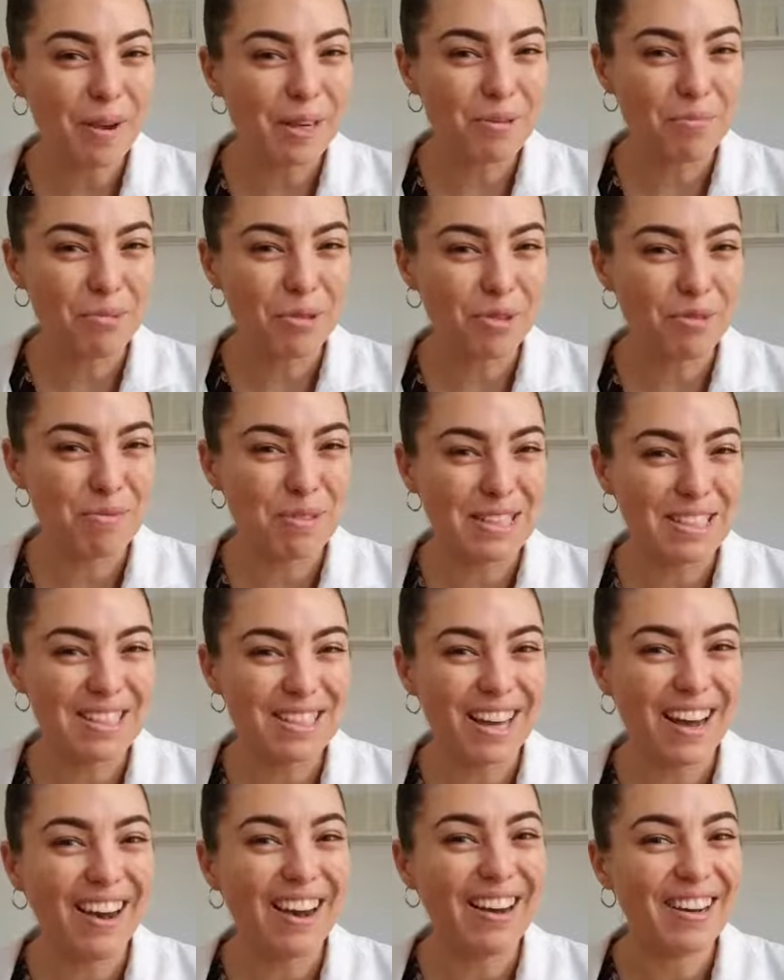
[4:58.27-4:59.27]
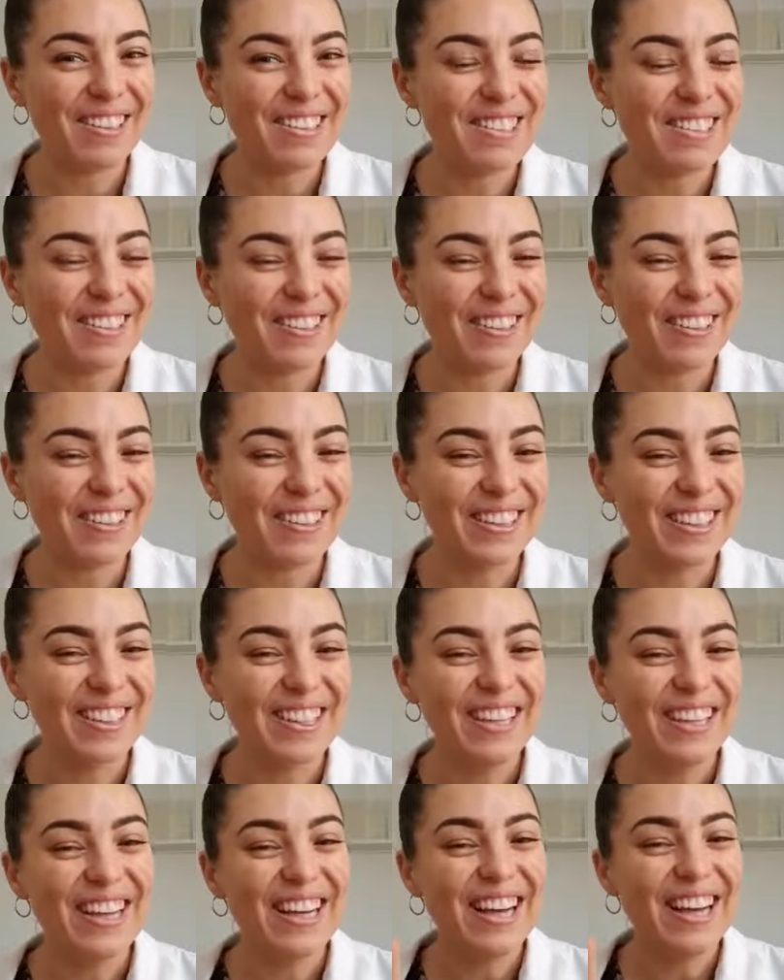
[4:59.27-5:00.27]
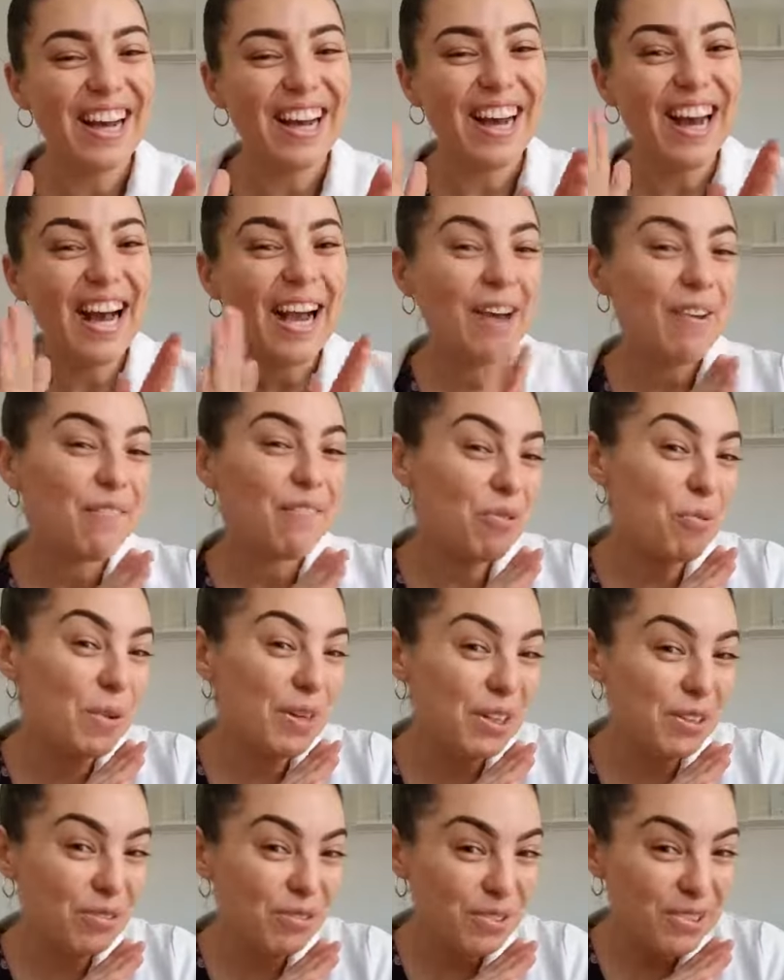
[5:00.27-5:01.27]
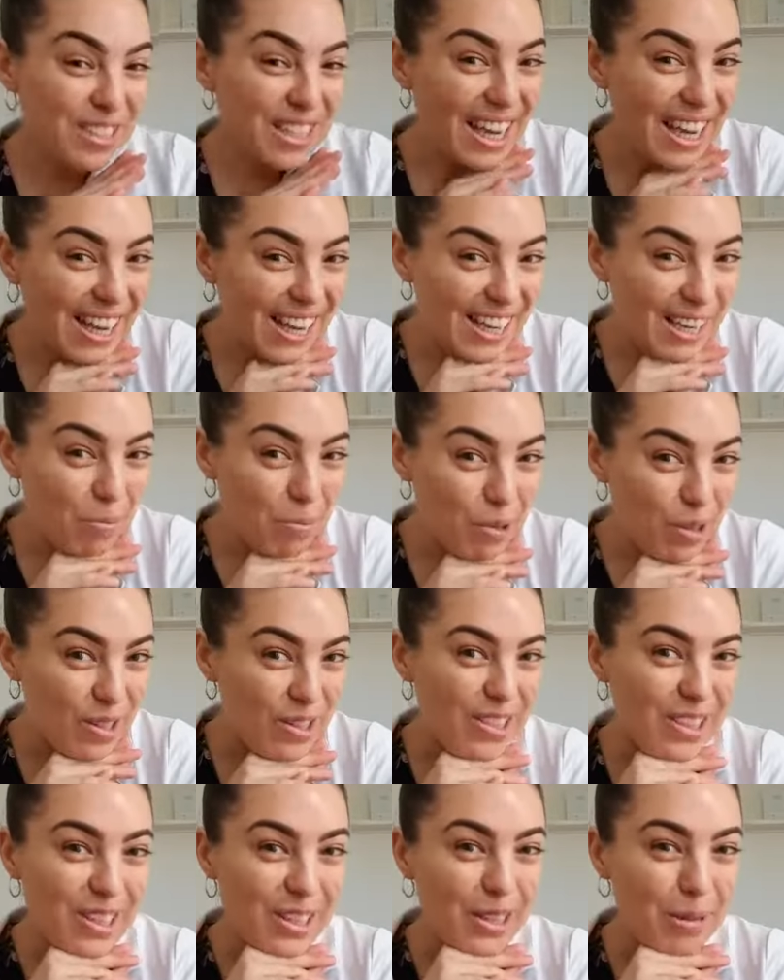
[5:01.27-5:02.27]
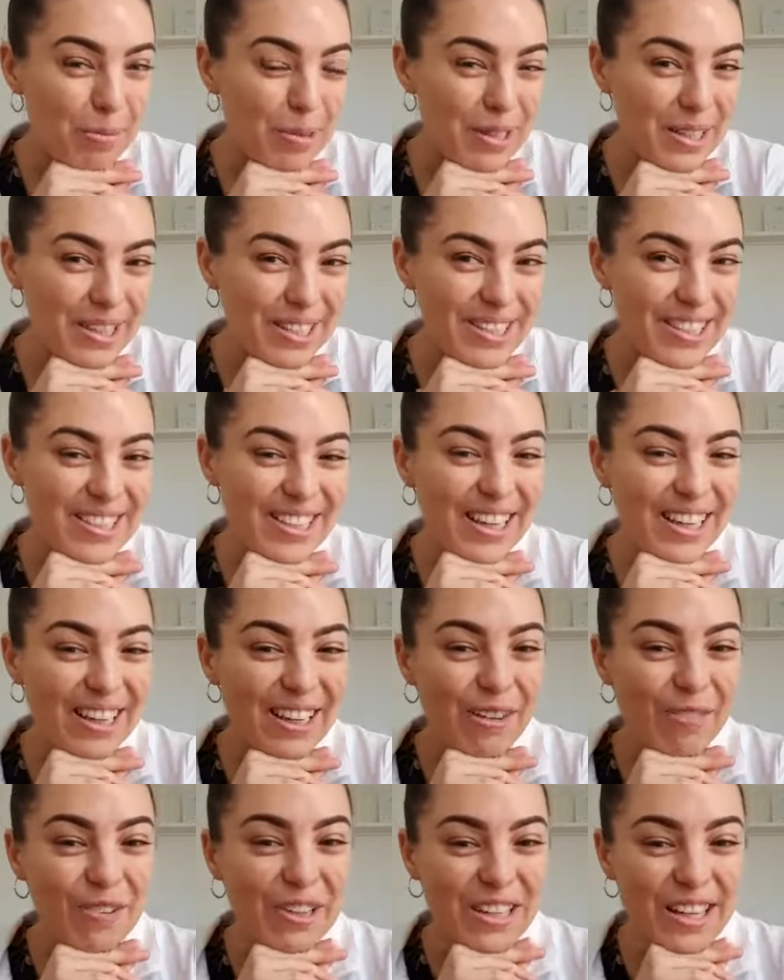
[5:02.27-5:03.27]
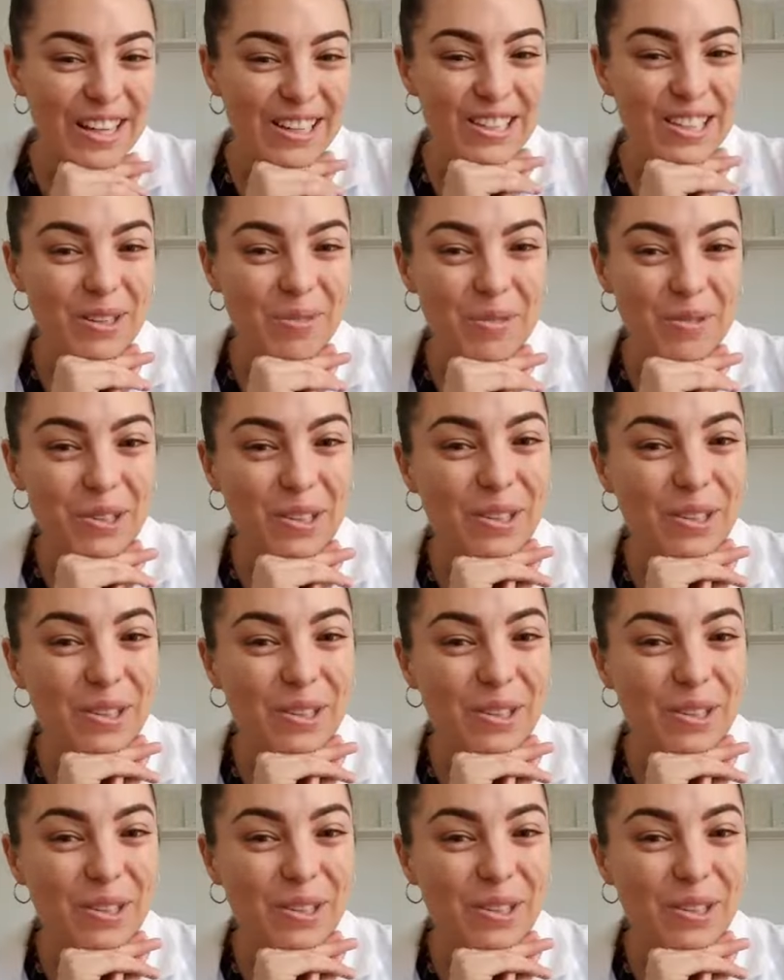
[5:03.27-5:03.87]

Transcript: movements are. So Have a wonderful day, beauty therapists. I love connecting with